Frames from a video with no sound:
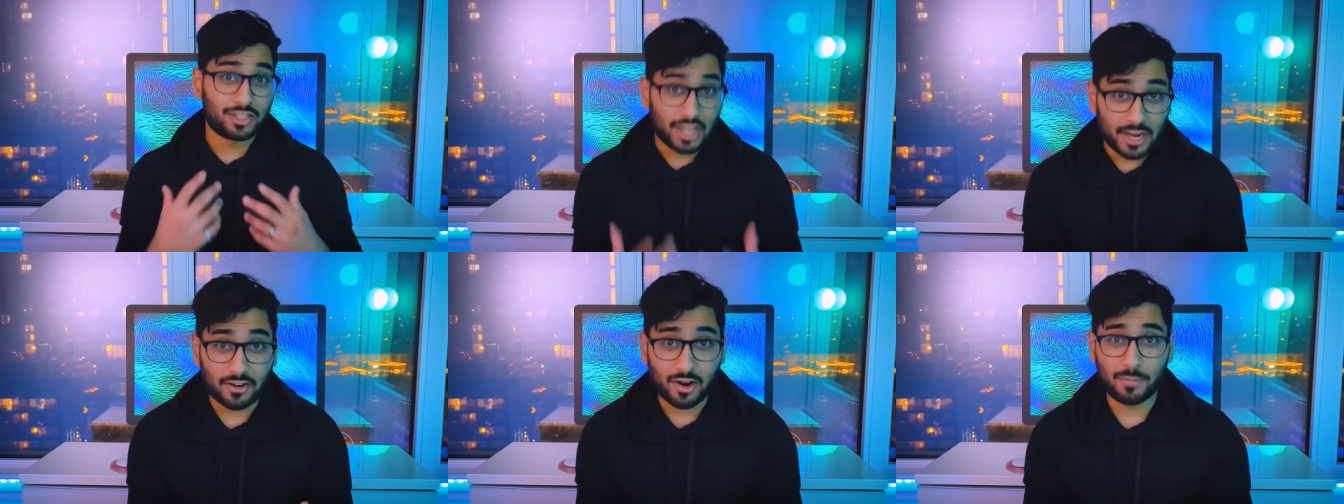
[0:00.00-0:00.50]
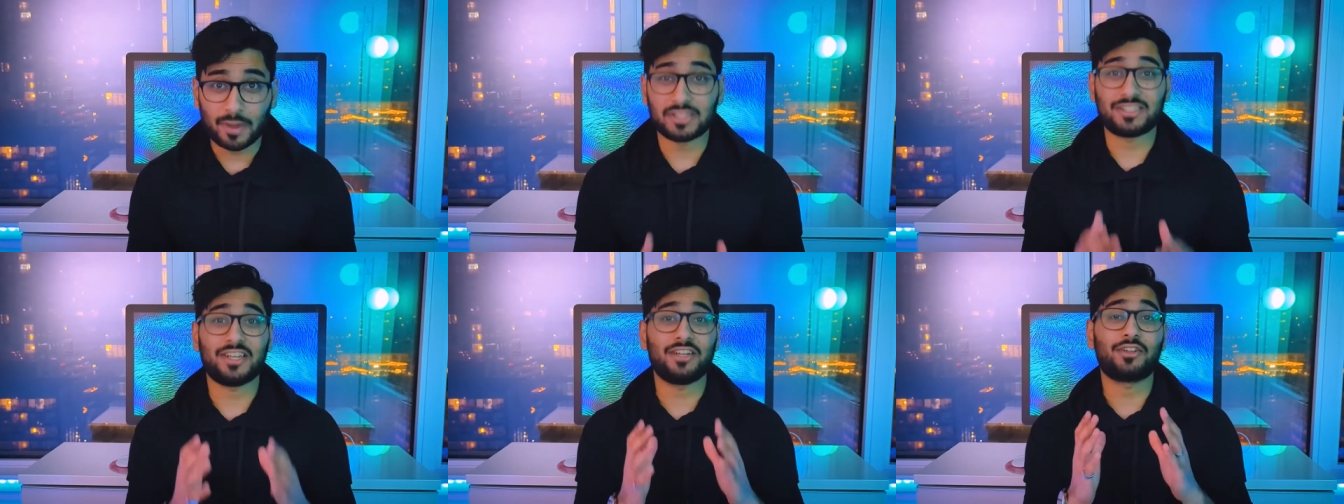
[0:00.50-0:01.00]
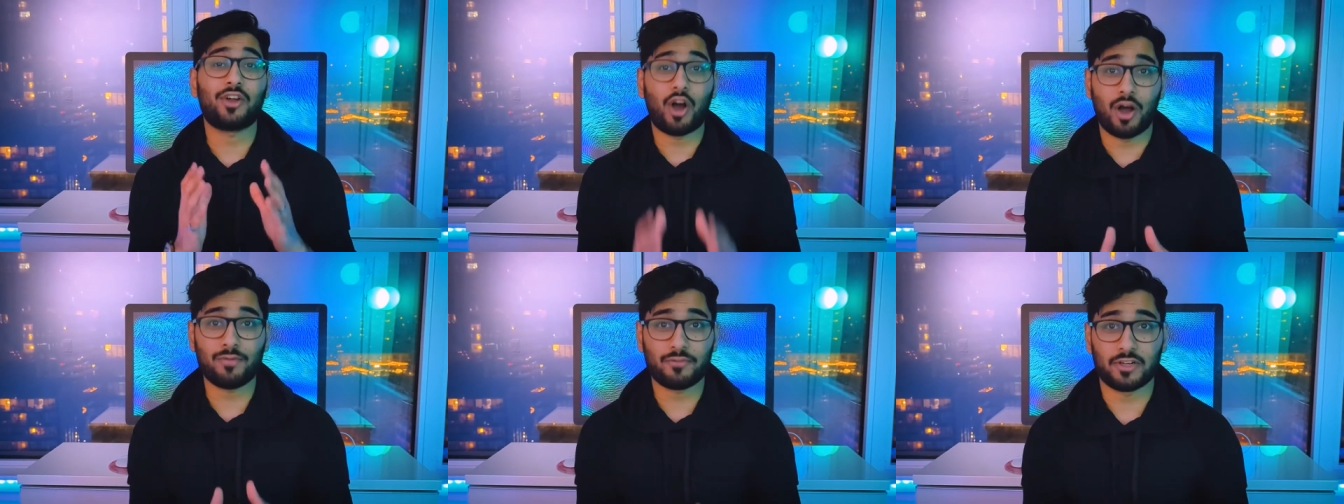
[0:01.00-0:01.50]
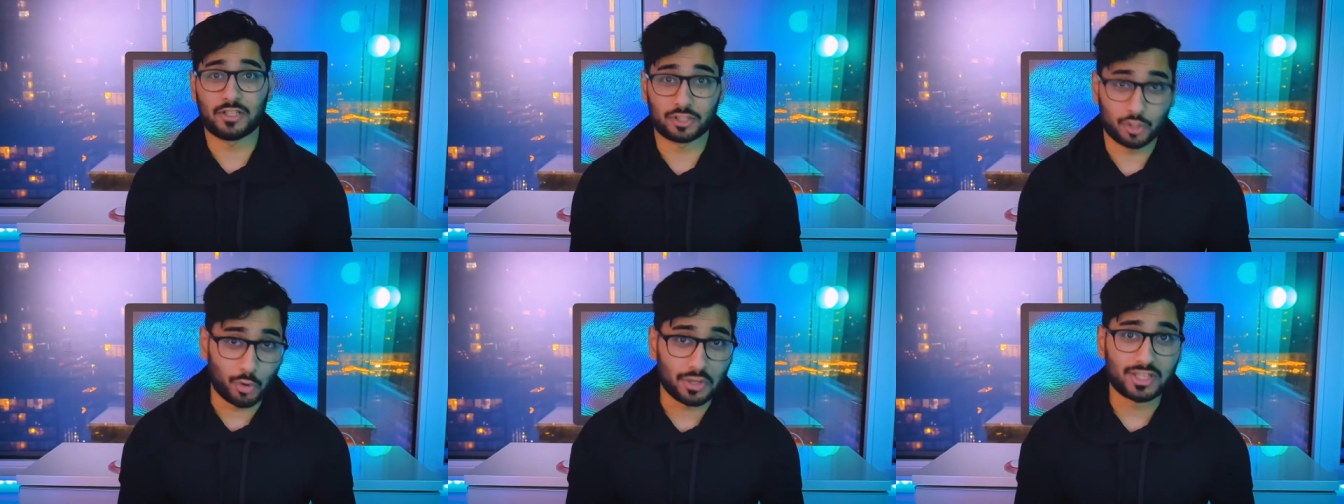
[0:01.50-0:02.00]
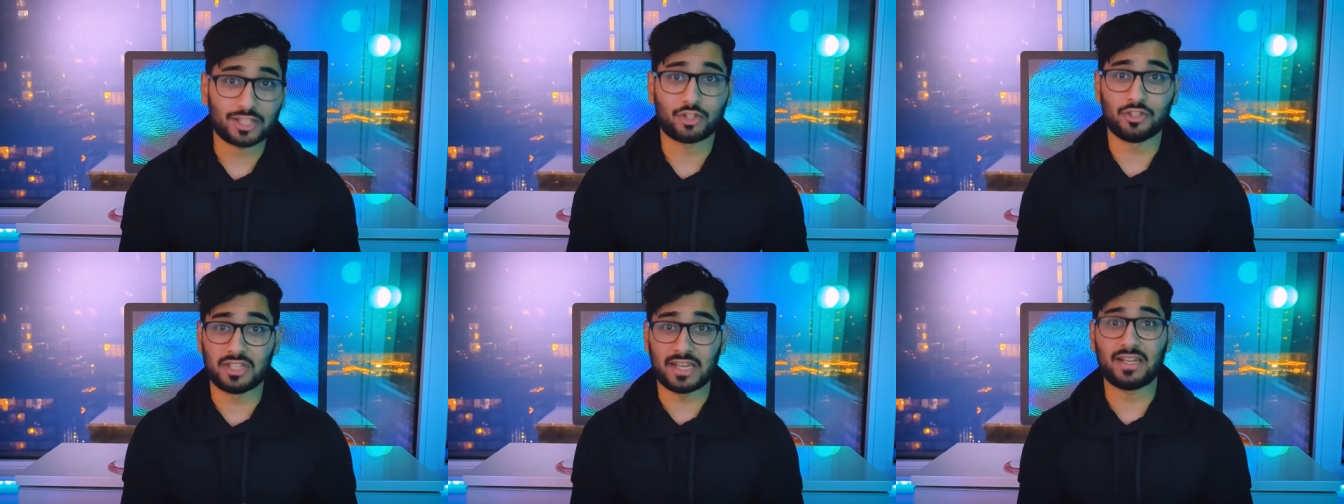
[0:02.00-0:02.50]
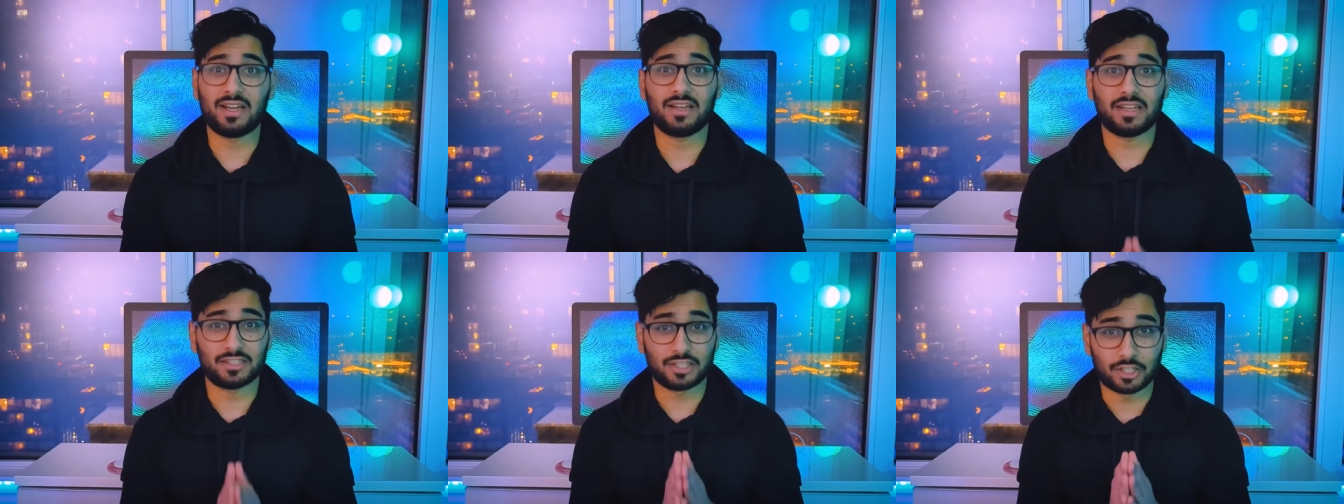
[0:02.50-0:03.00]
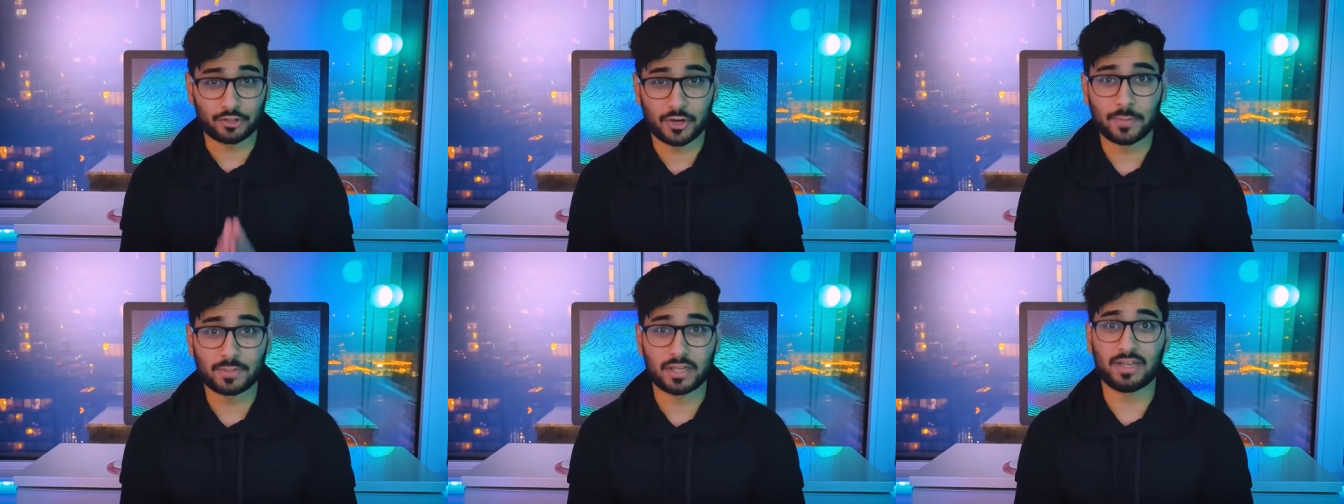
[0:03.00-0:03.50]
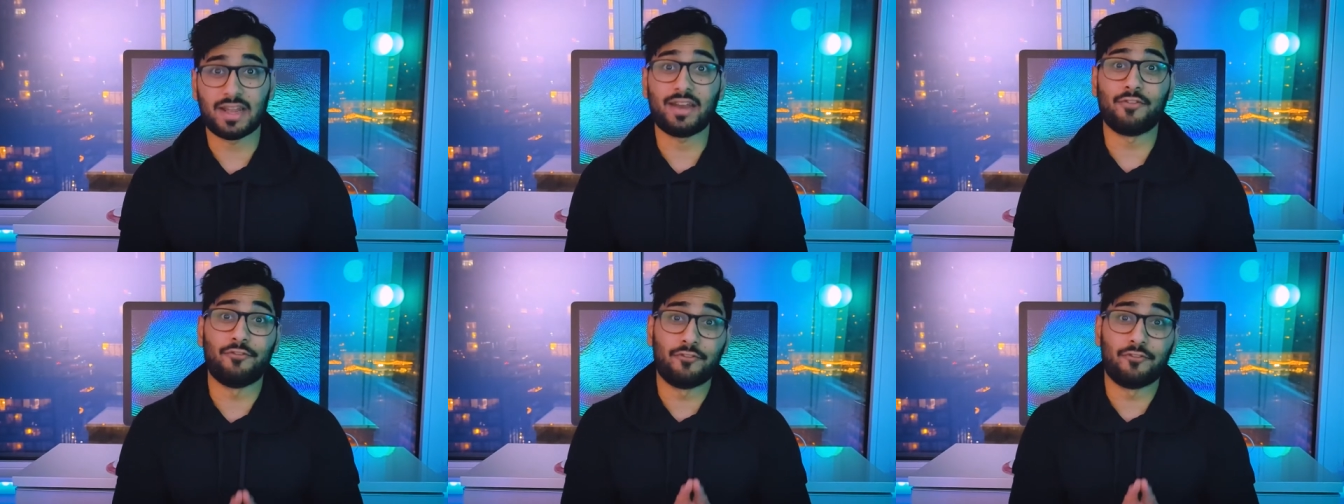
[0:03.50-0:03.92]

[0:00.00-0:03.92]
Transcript: terabytes in confidence knowing that your data is encrypted and